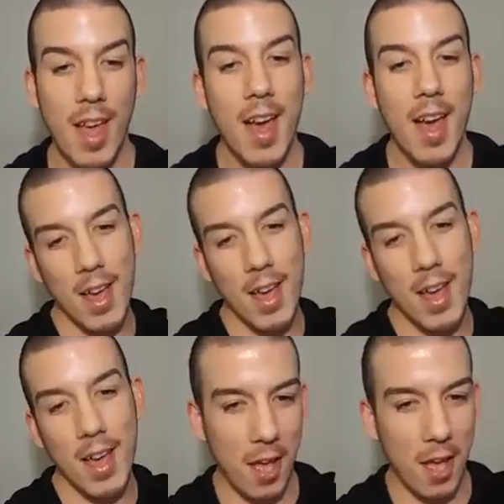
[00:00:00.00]
Hey,
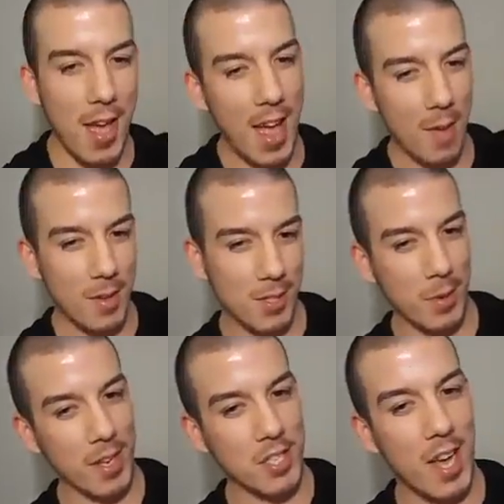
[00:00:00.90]
girl. Hey, Miss
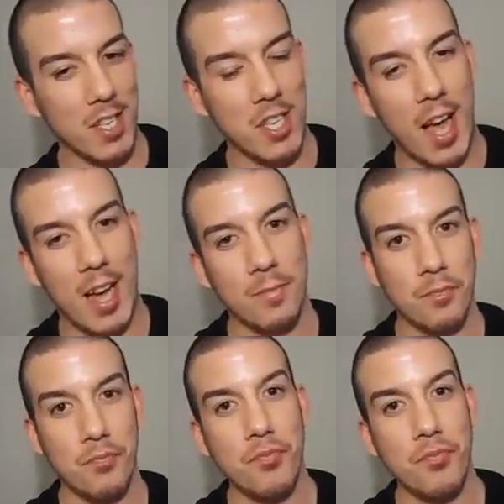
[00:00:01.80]
Serena Cha Cha.